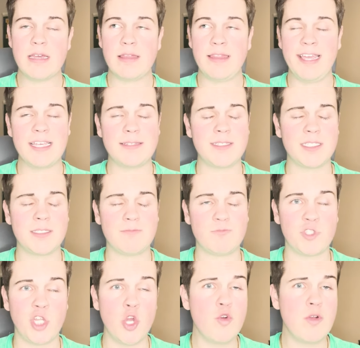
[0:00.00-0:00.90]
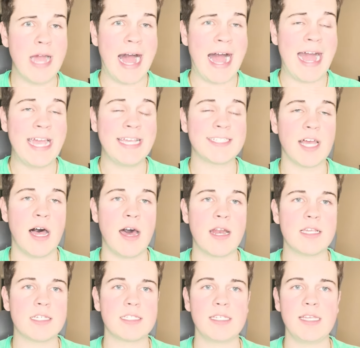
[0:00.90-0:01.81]
these two guys,
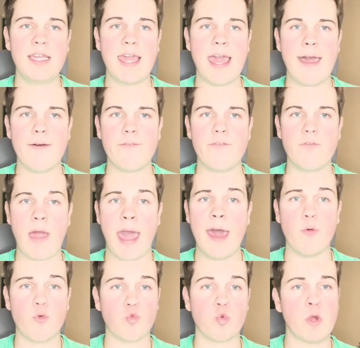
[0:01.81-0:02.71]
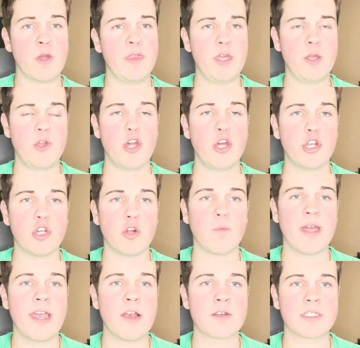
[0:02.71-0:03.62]
honestly, have had really good
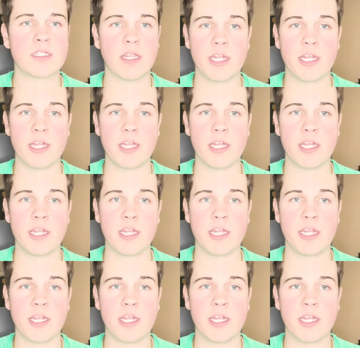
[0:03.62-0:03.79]
careers.